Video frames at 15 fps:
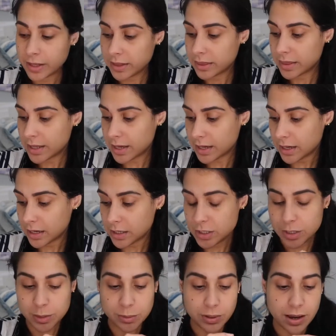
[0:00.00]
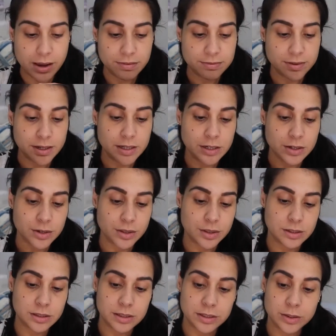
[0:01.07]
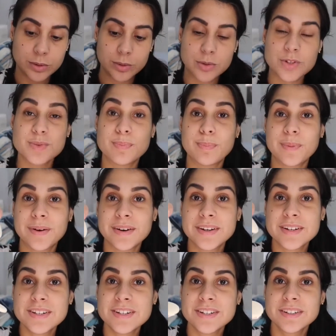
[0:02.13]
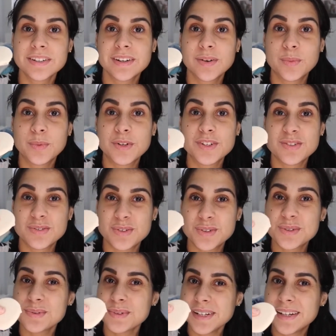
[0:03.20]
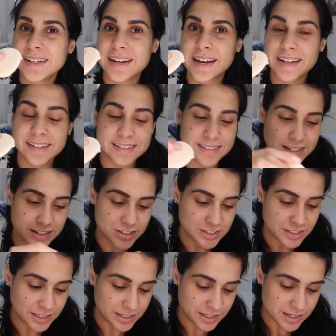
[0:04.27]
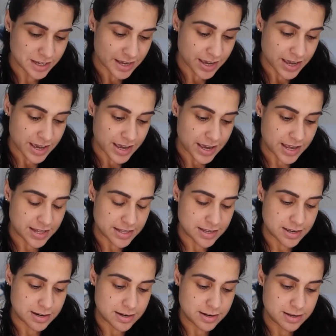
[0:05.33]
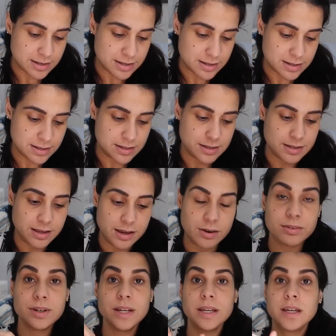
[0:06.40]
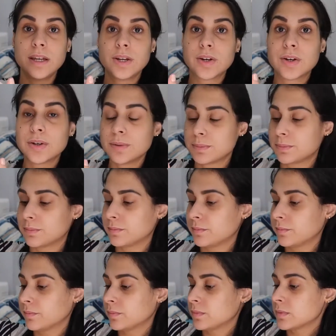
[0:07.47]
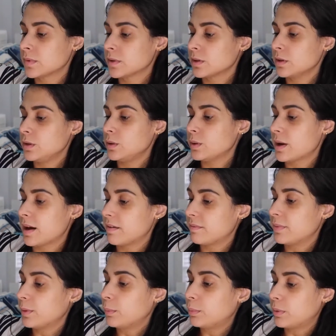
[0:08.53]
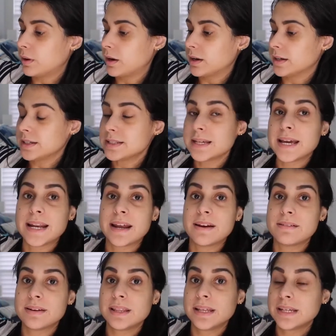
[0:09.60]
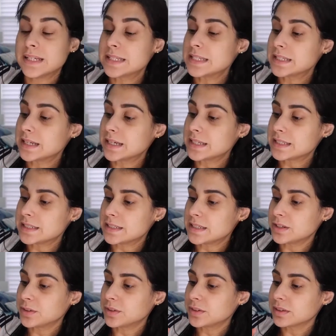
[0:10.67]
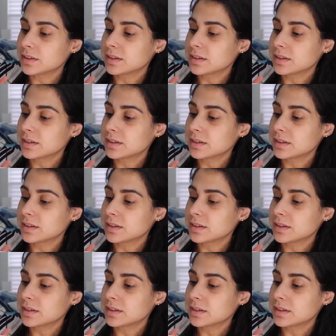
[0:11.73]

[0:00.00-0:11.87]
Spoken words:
Then you have right here the little sponge, which feels really nice actually. And then down here, you have the product and everything is like sealed.